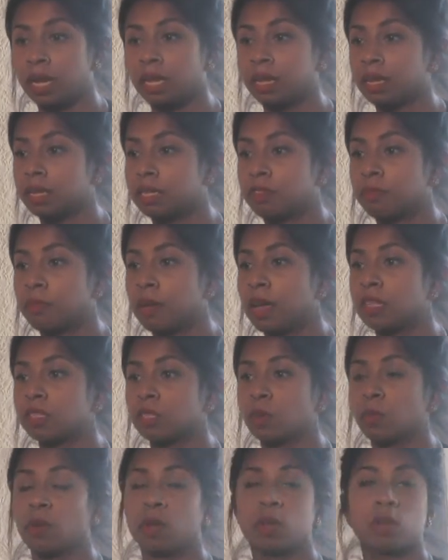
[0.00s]
Like it
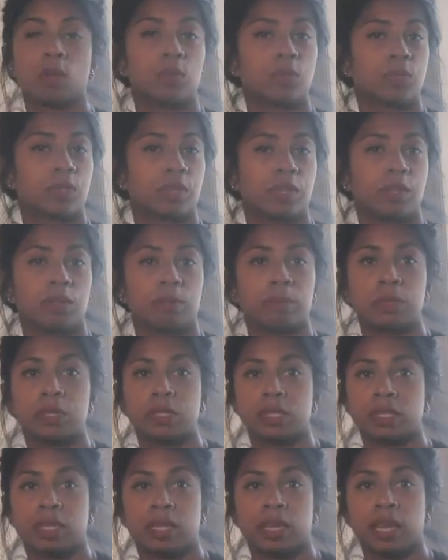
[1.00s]
depends on what goes on in your
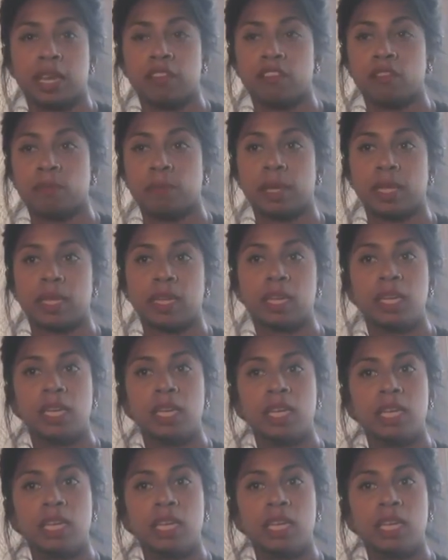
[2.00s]
personal life, but